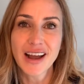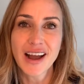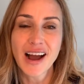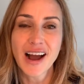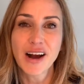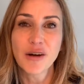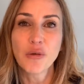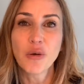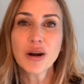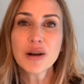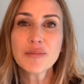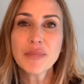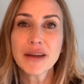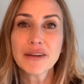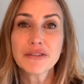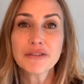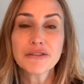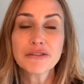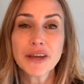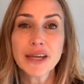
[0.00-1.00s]
One of my
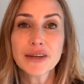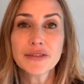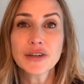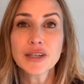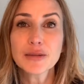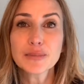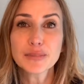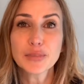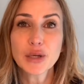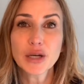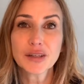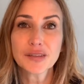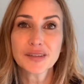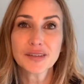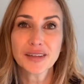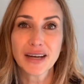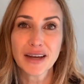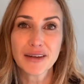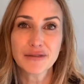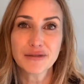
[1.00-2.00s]
favorite books
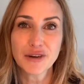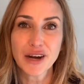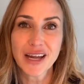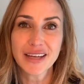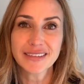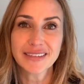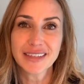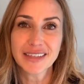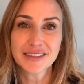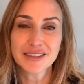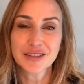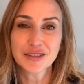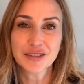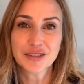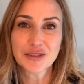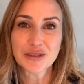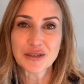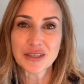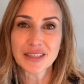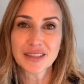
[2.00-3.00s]
that I've read to
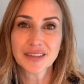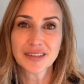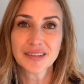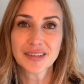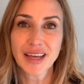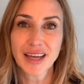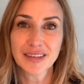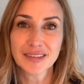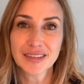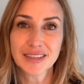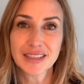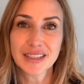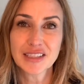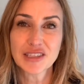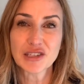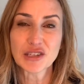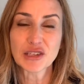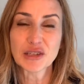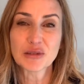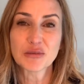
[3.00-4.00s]
students as a
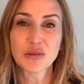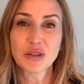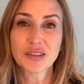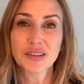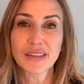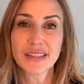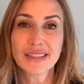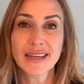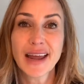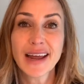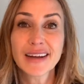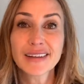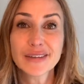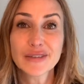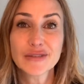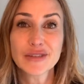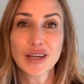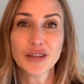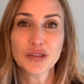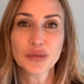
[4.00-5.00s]
teacher was The Tale
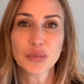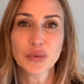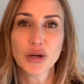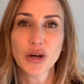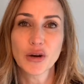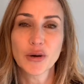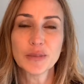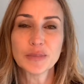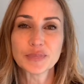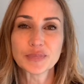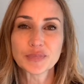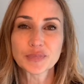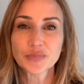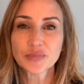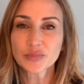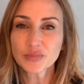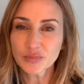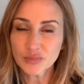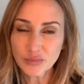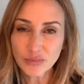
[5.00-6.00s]
of Despereaux,
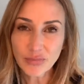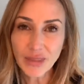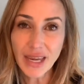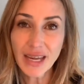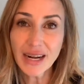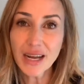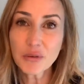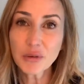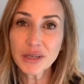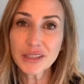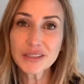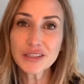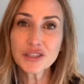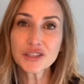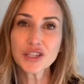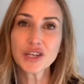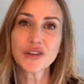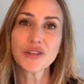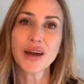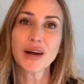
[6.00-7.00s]
and I wanted to
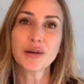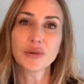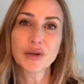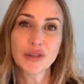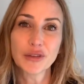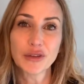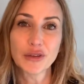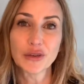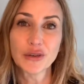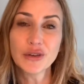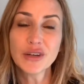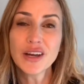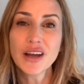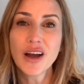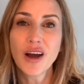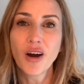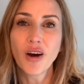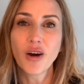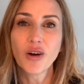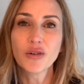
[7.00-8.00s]
share that with you
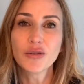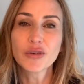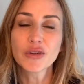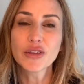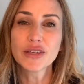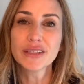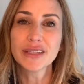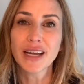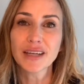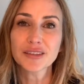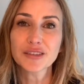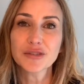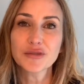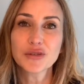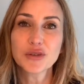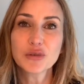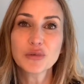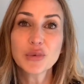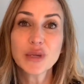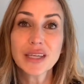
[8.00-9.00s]
over the next
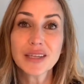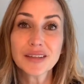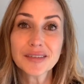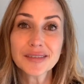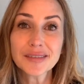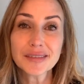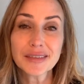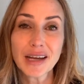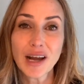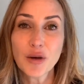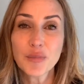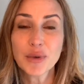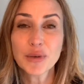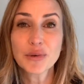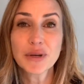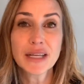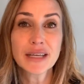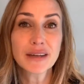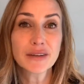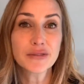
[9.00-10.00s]
few weeks. I'll be
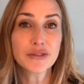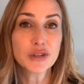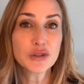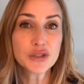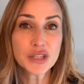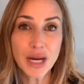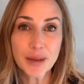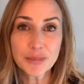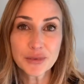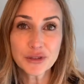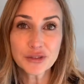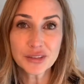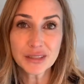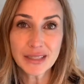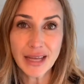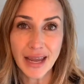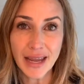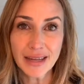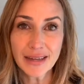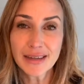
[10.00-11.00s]
reading a few chapters a
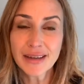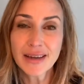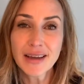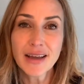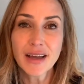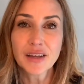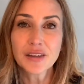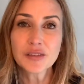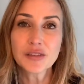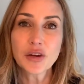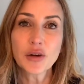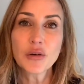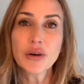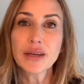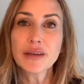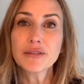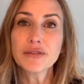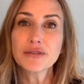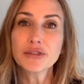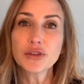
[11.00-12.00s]
day. So
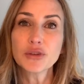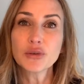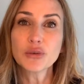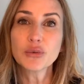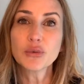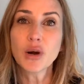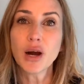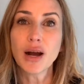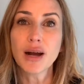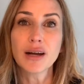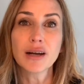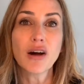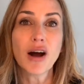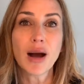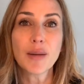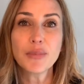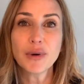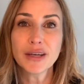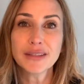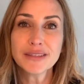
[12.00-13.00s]
if you
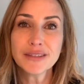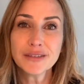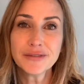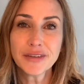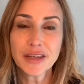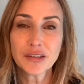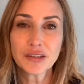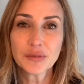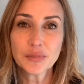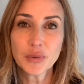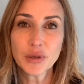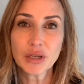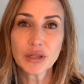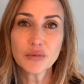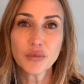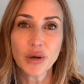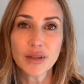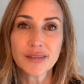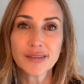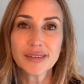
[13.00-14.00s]
hop onto
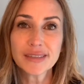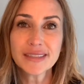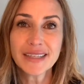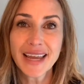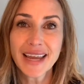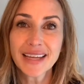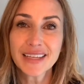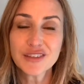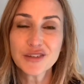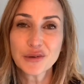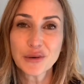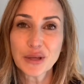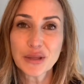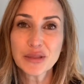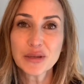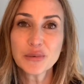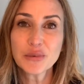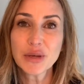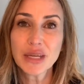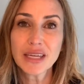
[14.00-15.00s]
Facebook once a day during
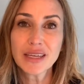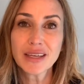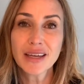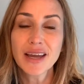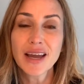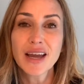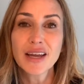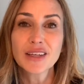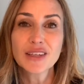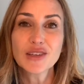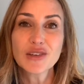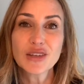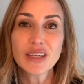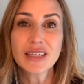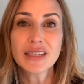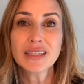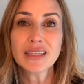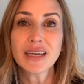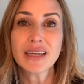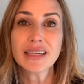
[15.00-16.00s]
the week, you
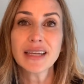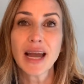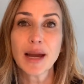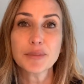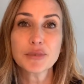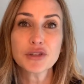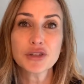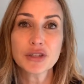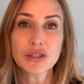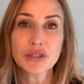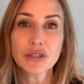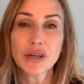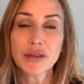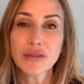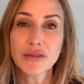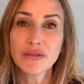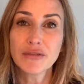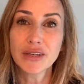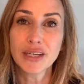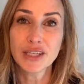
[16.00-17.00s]
can capture
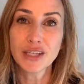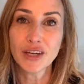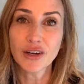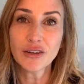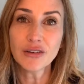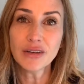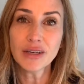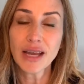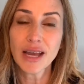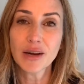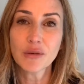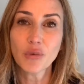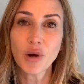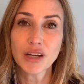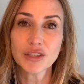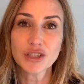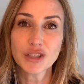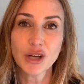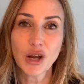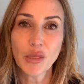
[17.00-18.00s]
the video and
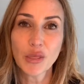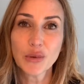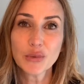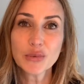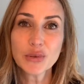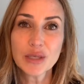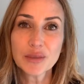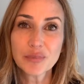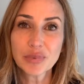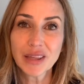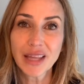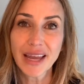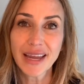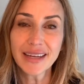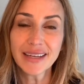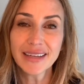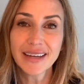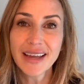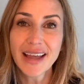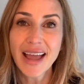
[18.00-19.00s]
watch it on the
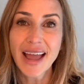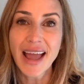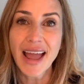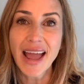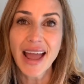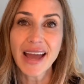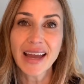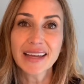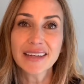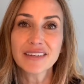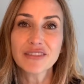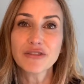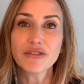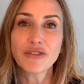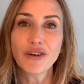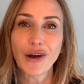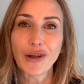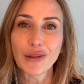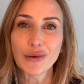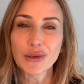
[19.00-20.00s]
replay and
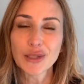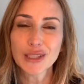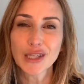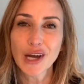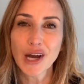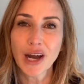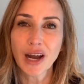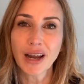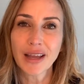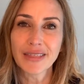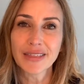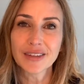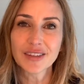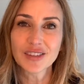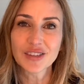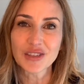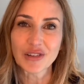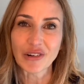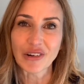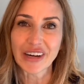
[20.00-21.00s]
follow along in the
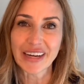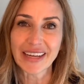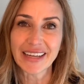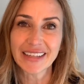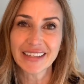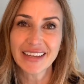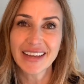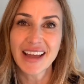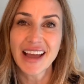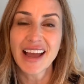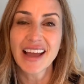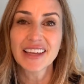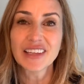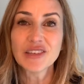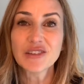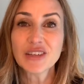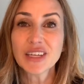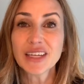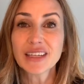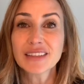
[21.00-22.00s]
story.
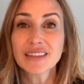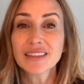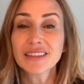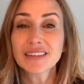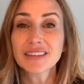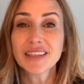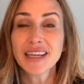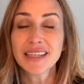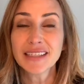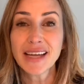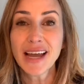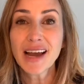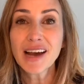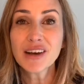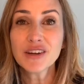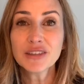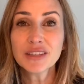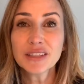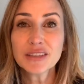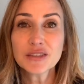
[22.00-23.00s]
You can lay
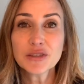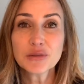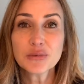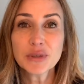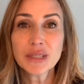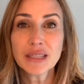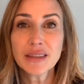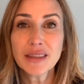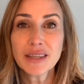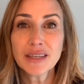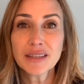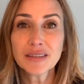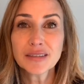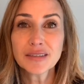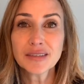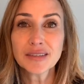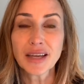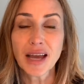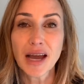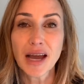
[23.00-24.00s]
down to read
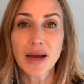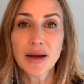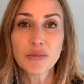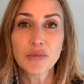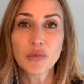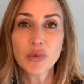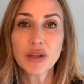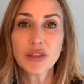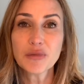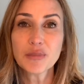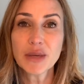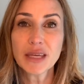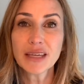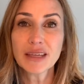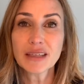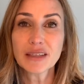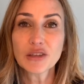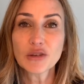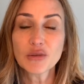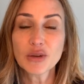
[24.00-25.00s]
this with
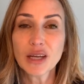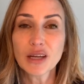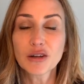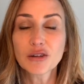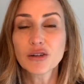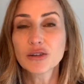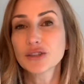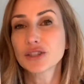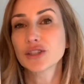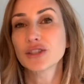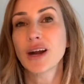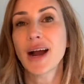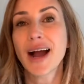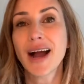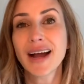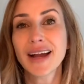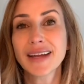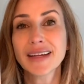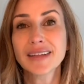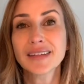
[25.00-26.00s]
me. You can close your
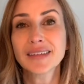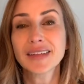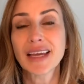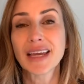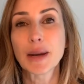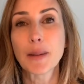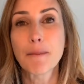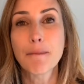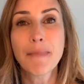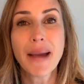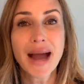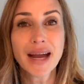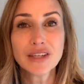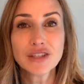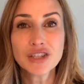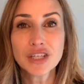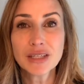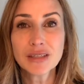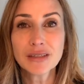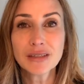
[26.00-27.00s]
eyes and
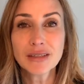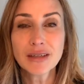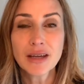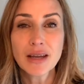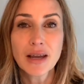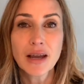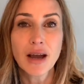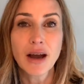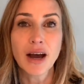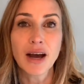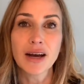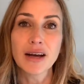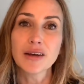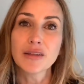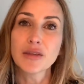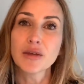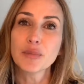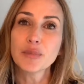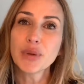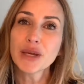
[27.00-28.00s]
imagine
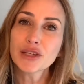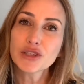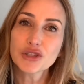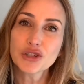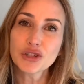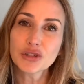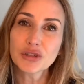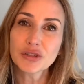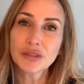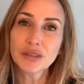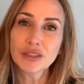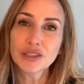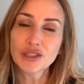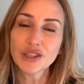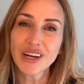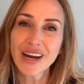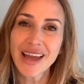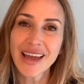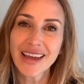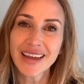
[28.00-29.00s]
the pictures in your
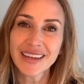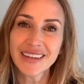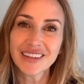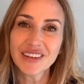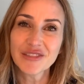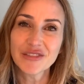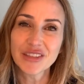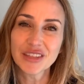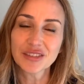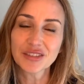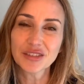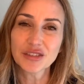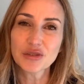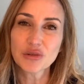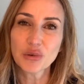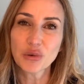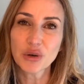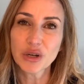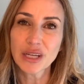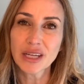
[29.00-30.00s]
head of this
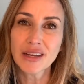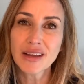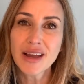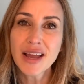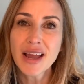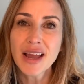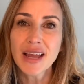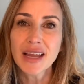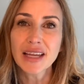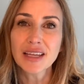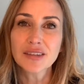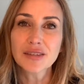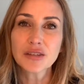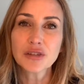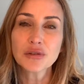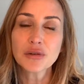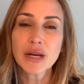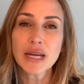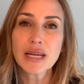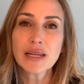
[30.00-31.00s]
story. It's a
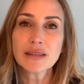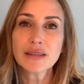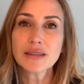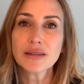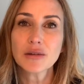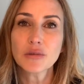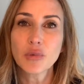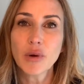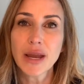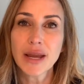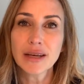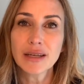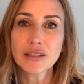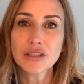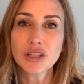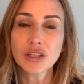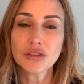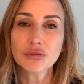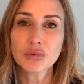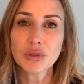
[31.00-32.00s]
great way to
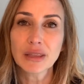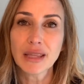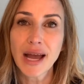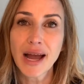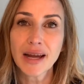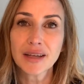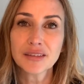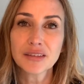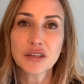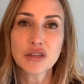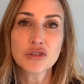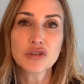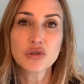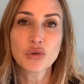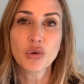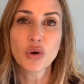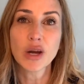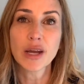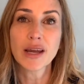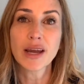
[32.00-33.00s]
just relax and
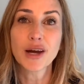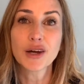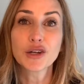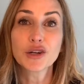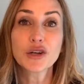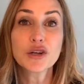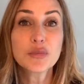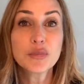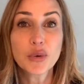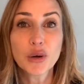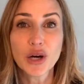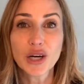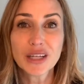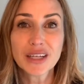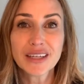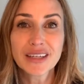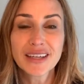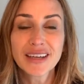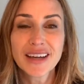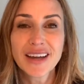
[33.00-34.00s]
enjoy a good book
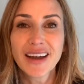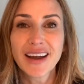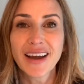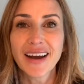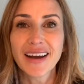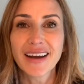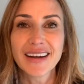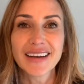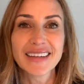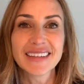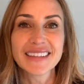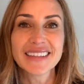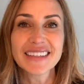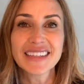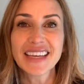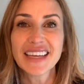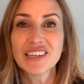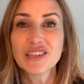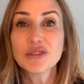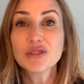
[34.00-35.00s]

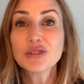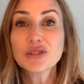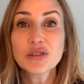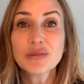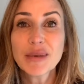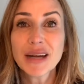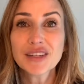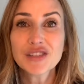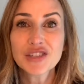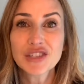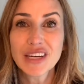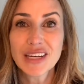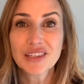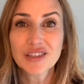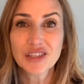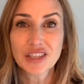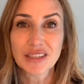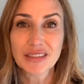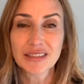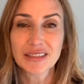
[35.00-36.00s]
and use your
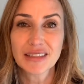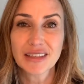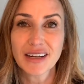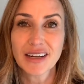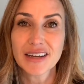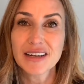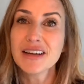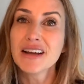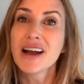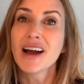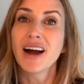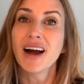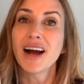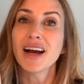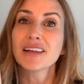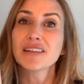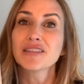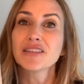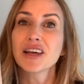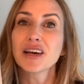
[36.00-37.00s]
imagination.
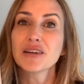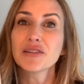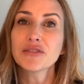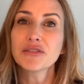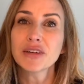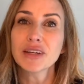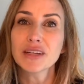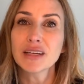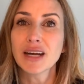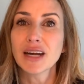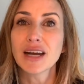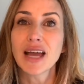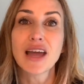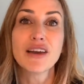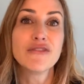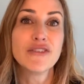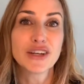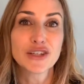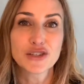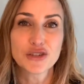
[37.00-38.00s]
I love
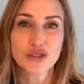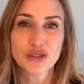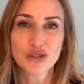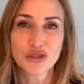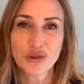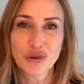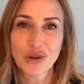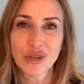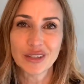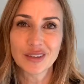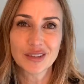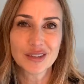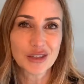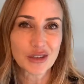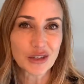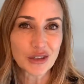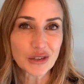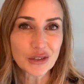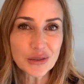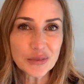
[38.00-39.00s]
adventure stories. Do
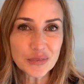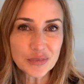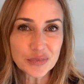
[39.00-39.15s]
you?